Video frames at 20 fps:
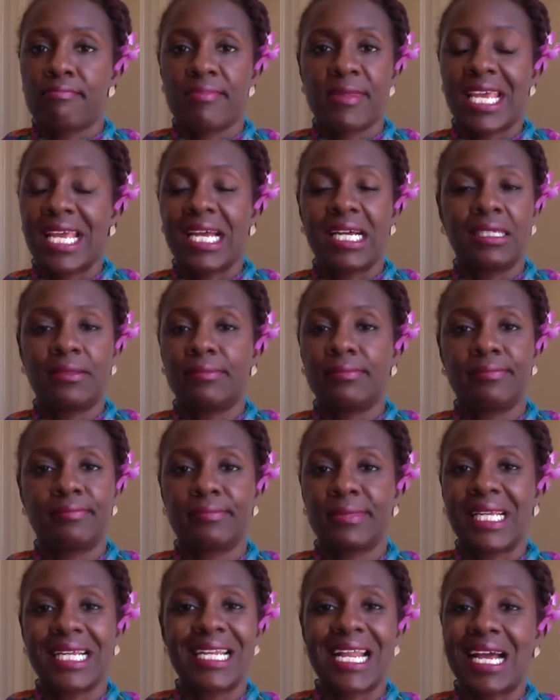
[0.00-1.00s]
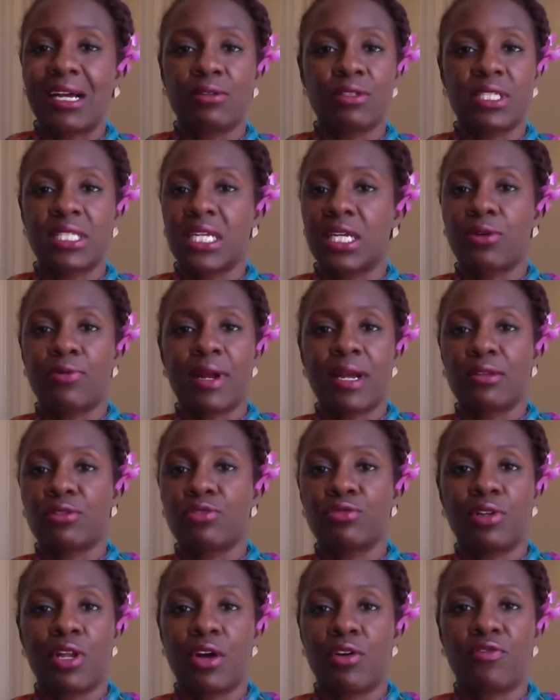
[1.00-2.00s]
yeah, they not going to stick around
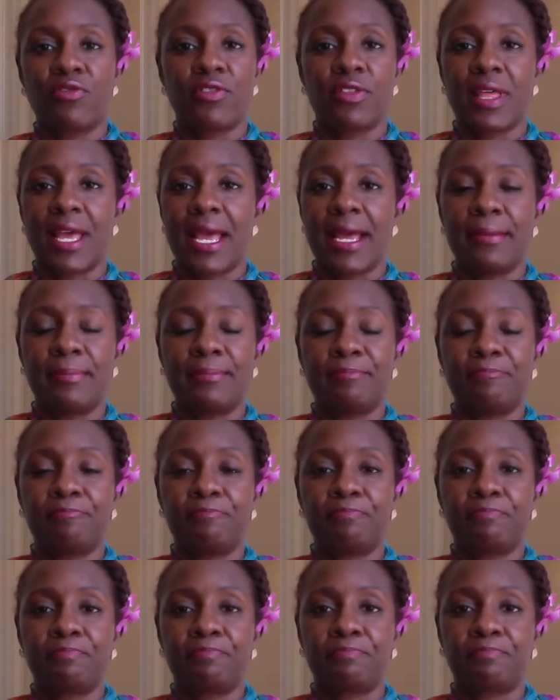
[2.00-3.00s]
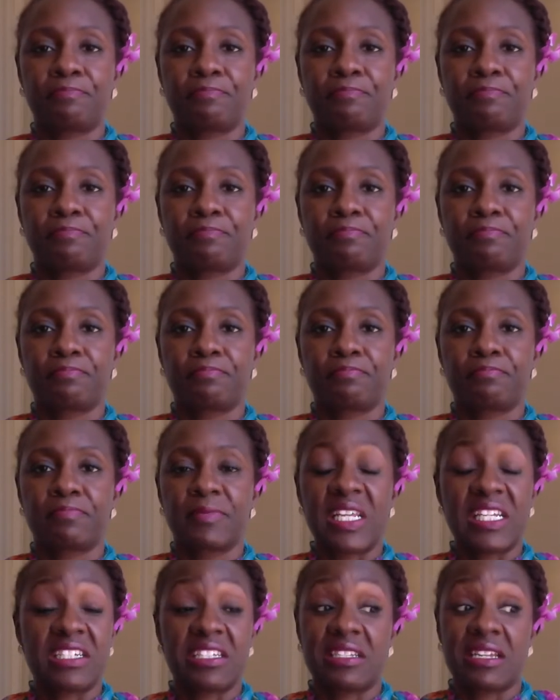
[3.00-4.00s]
too long for that.
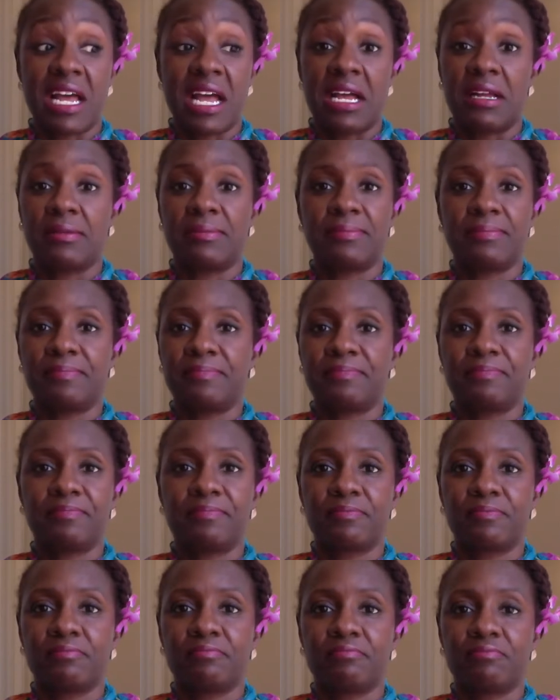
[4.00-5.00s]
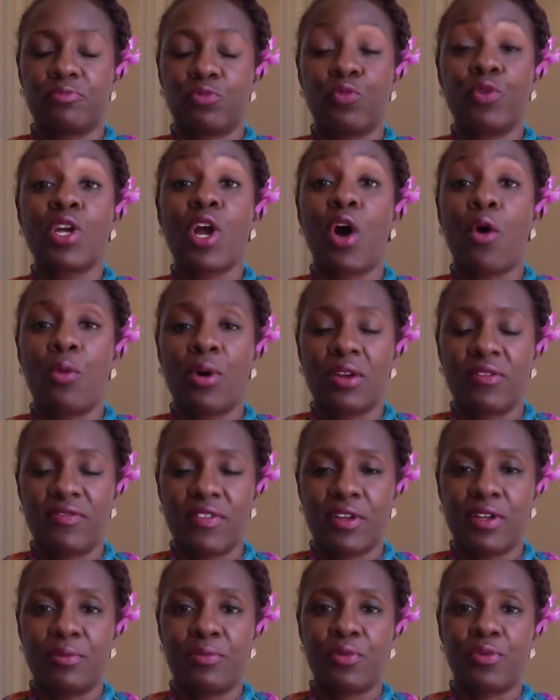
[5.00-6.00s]
They just not. We all want to
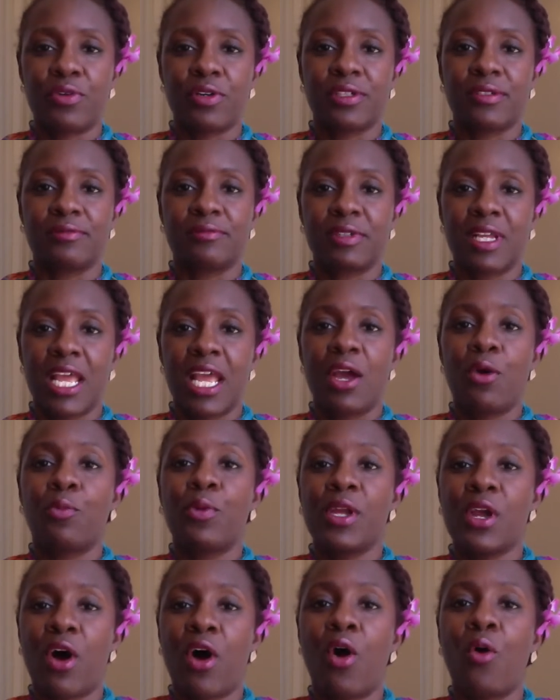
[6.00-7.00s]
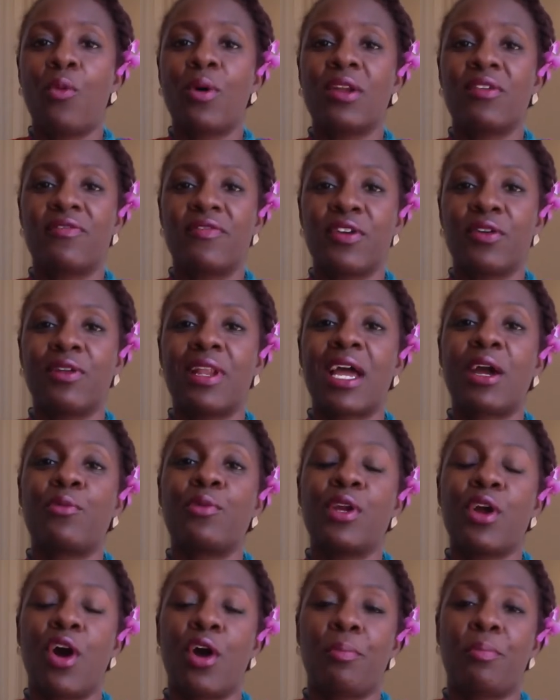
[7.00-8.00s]
feel important and we all want to feel like
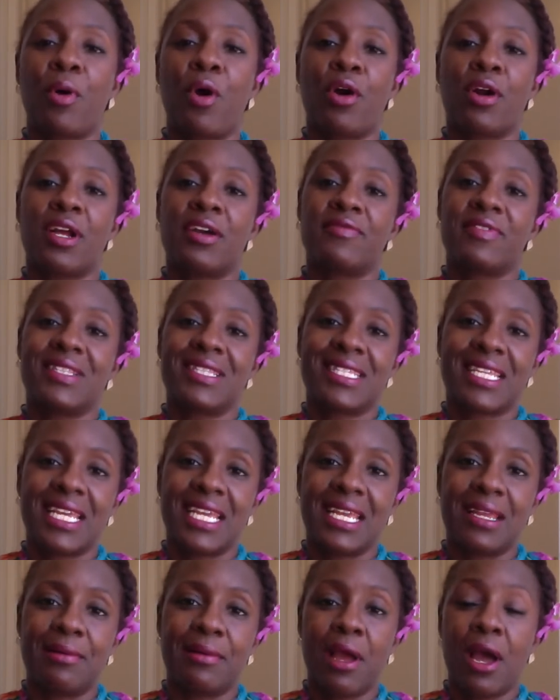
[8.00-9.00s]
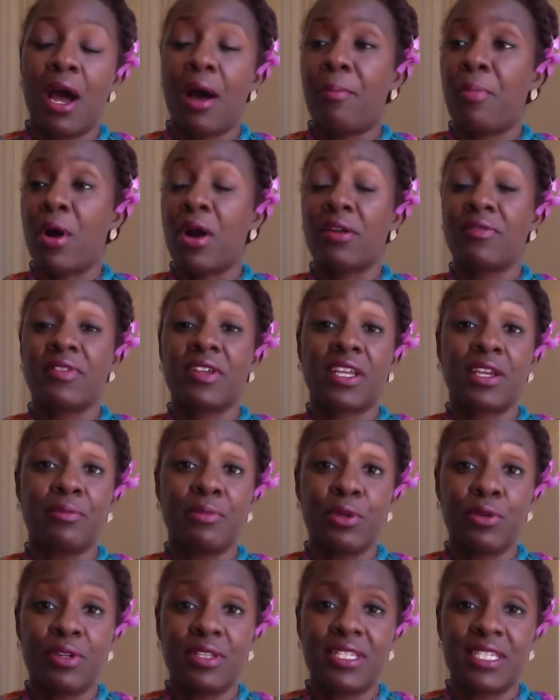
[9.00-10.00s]
we are part of the team, a part of the
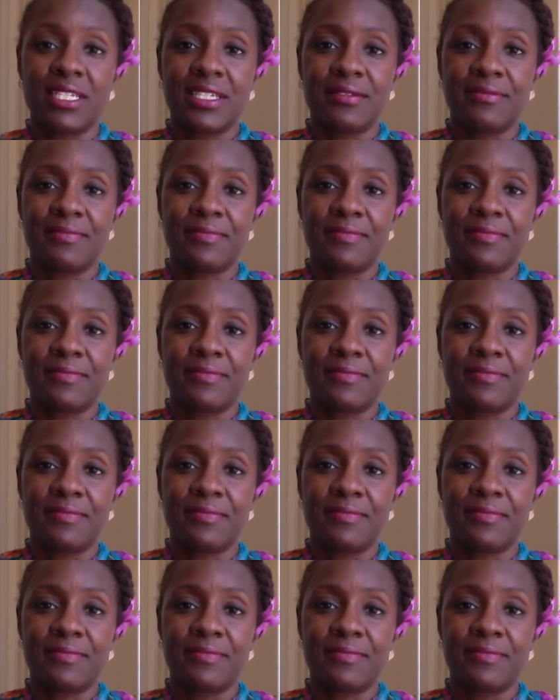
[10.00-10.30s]
community